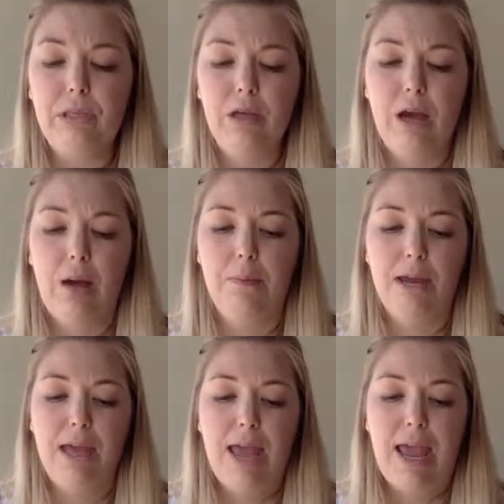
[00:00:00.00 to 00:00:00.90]

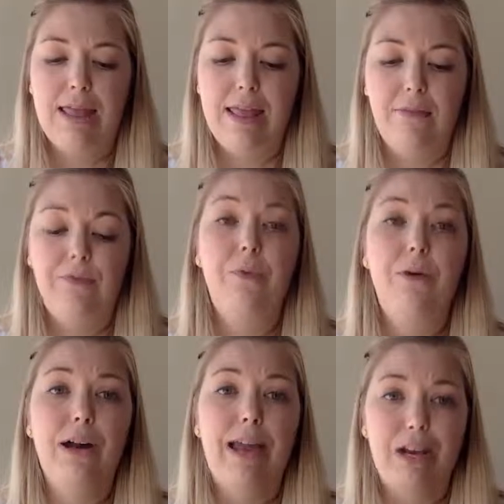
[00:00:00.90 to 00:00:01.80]
And then
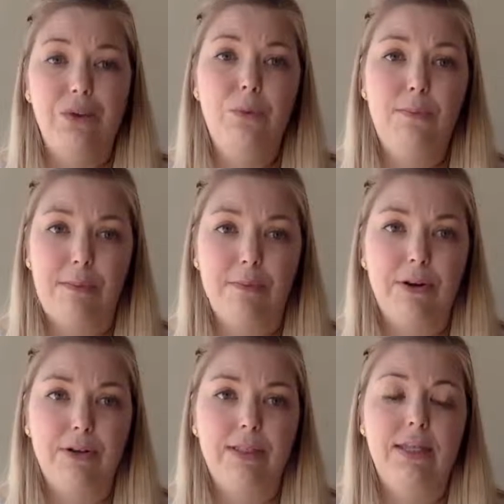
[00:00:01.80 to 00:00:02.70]
for annual
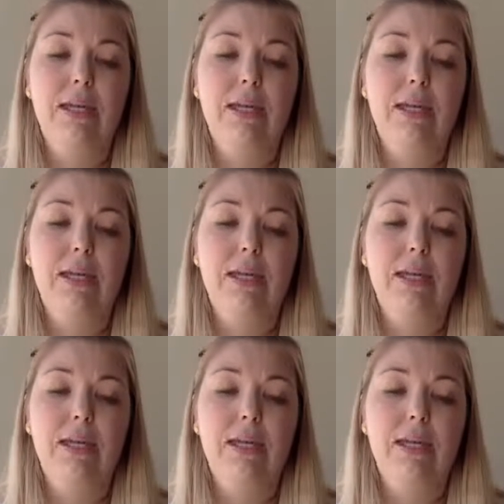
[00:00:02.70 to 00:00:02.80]
members,